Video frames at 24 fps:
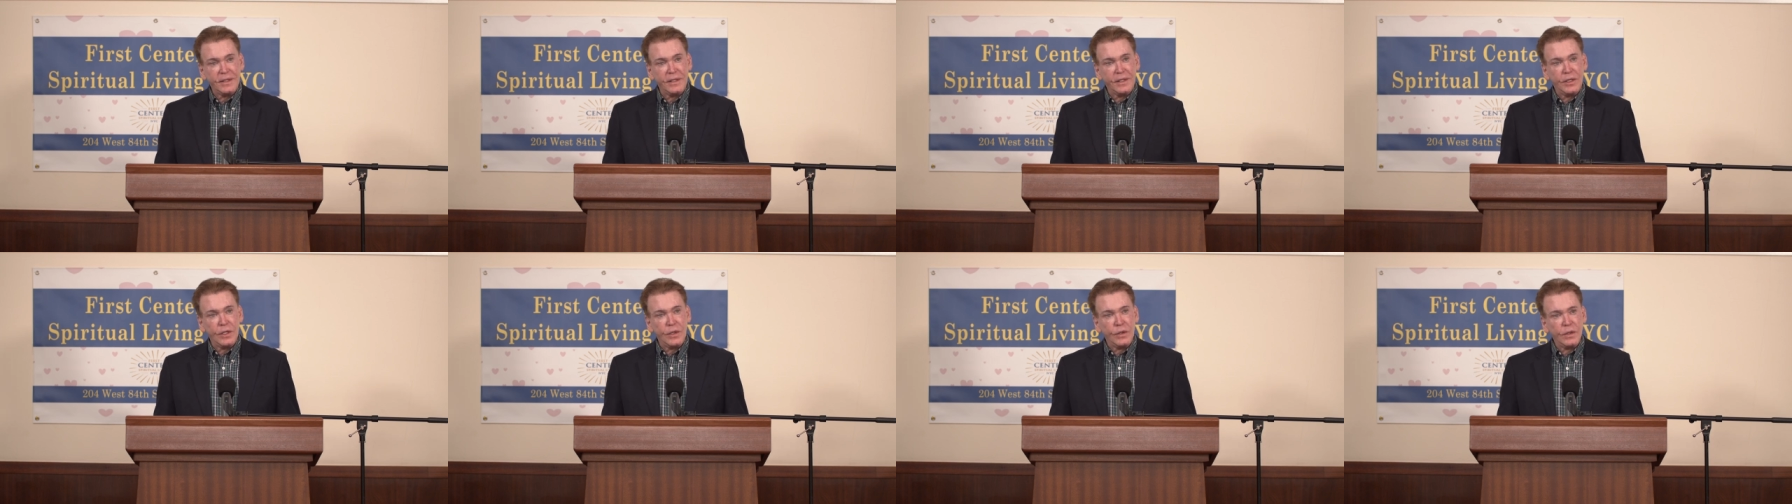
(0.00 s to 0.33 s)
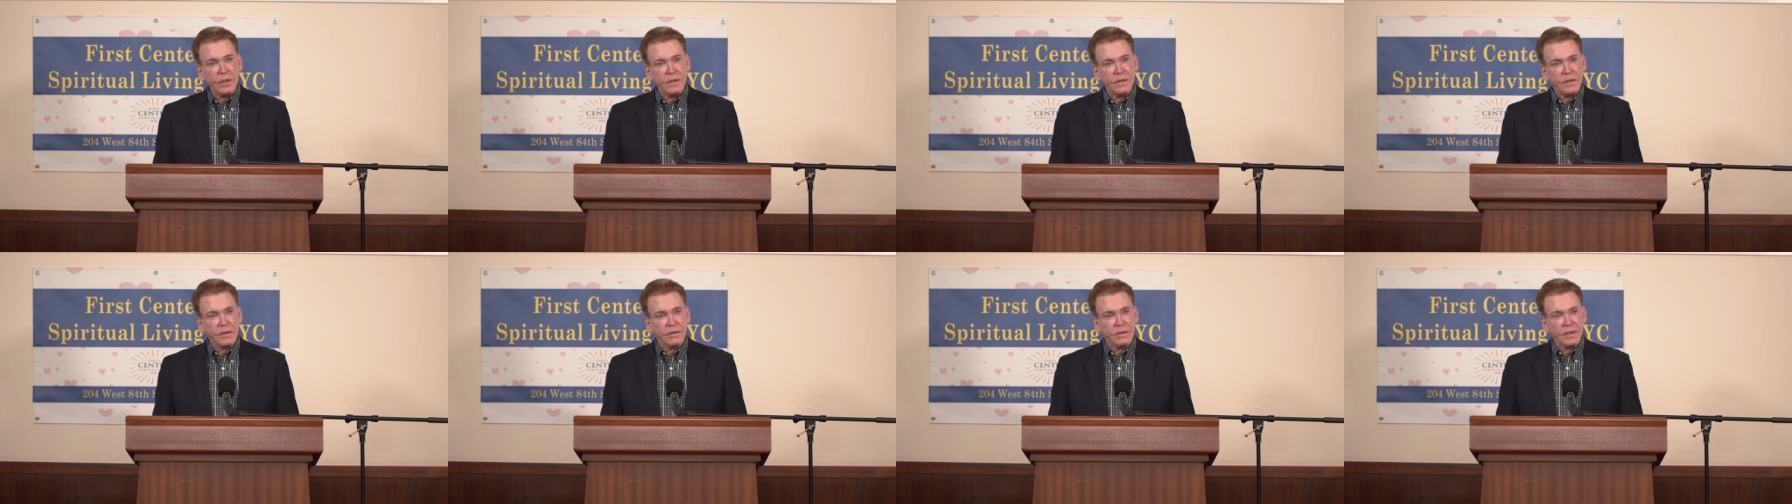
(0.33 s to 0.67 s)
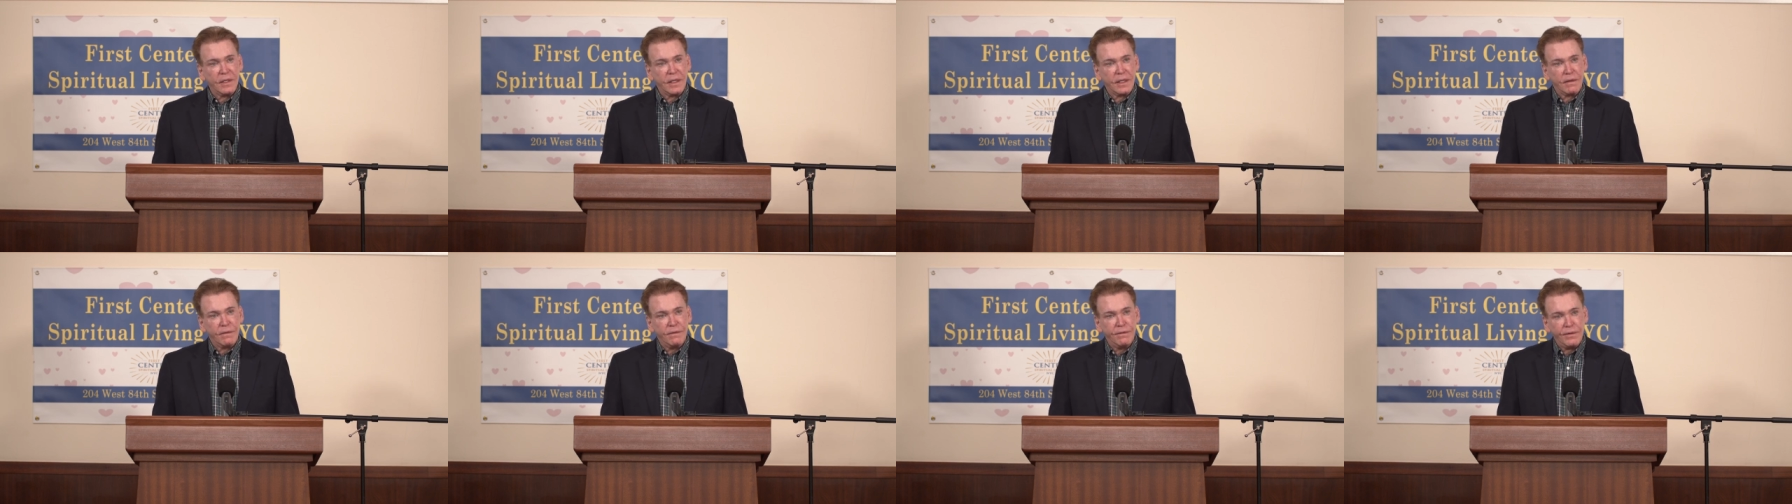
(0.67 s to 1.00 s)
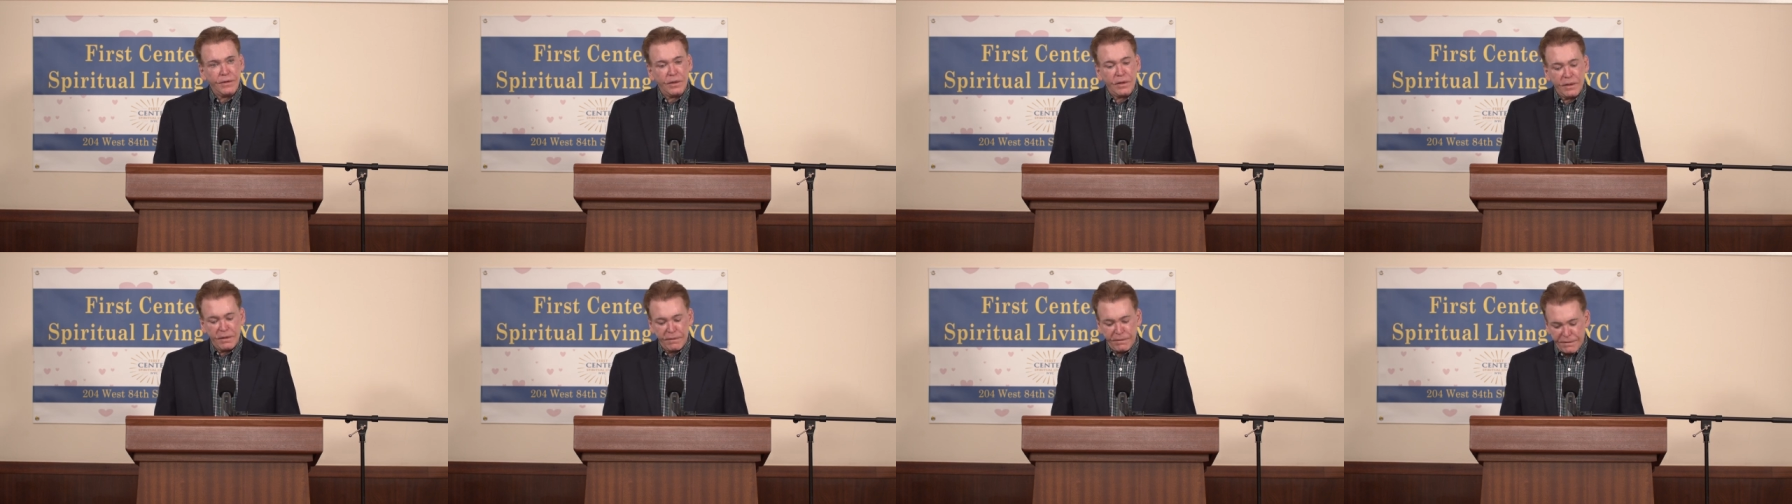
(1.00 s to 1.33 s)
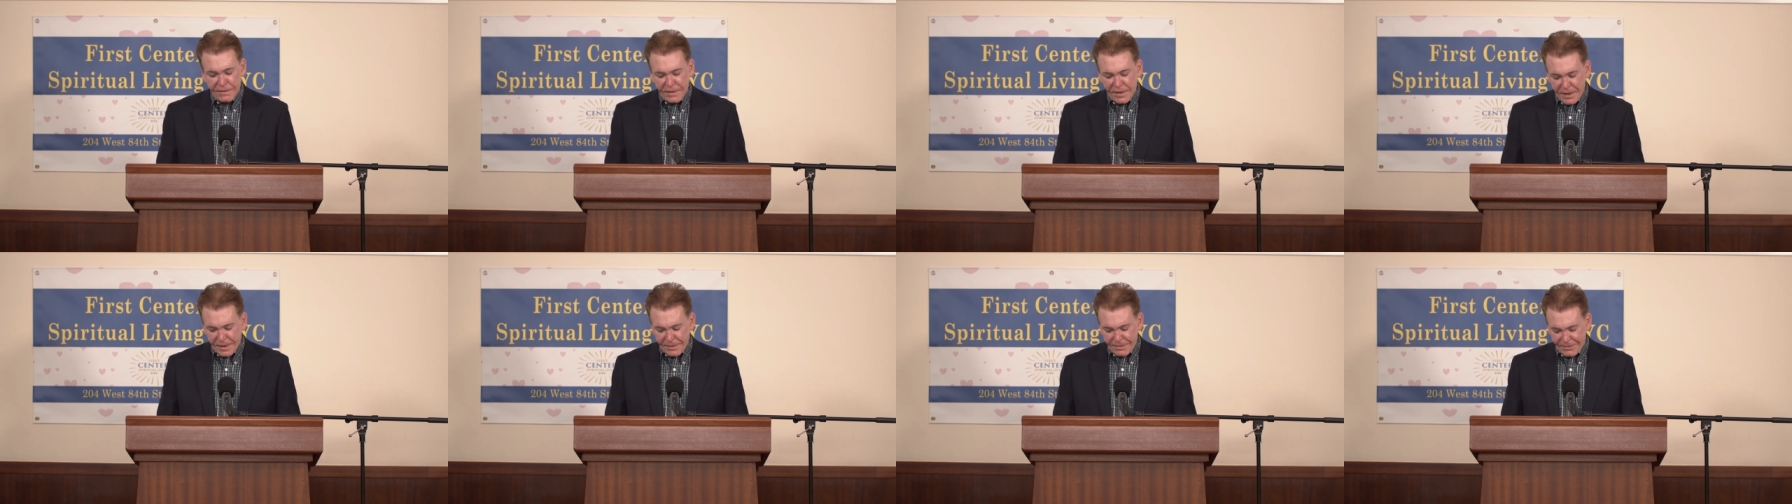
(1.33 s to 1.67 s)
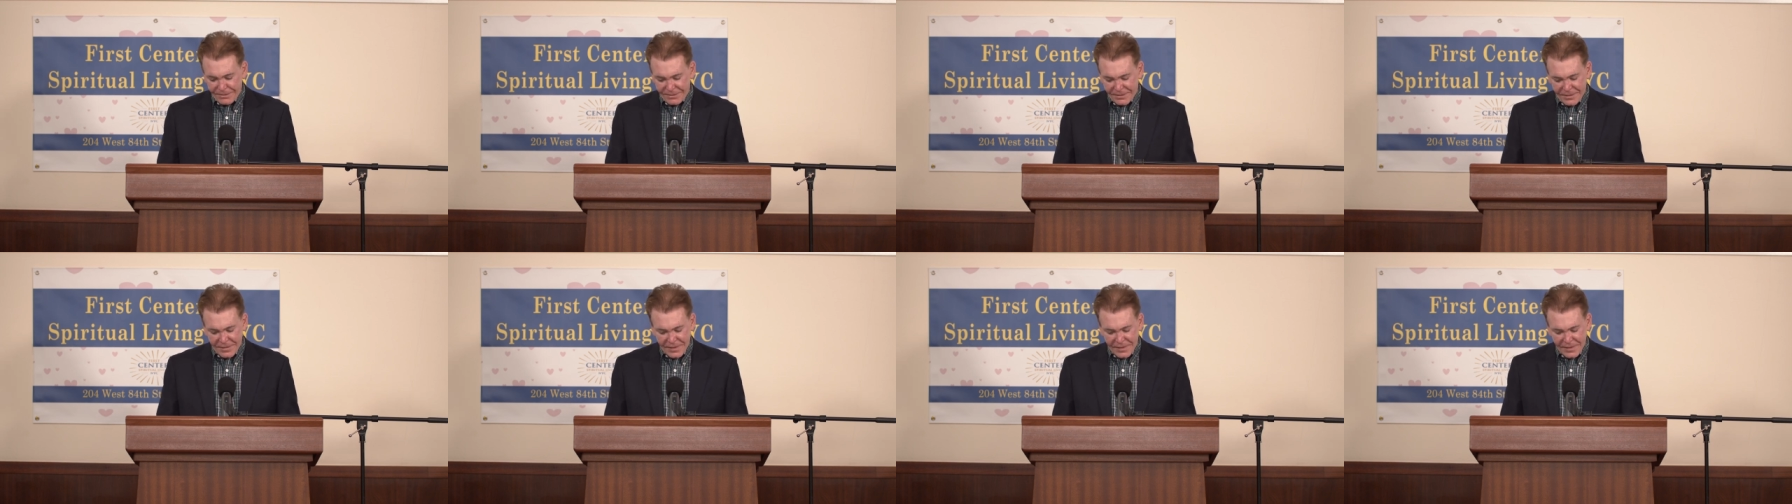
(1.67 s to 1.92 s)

You know, he's like full of um,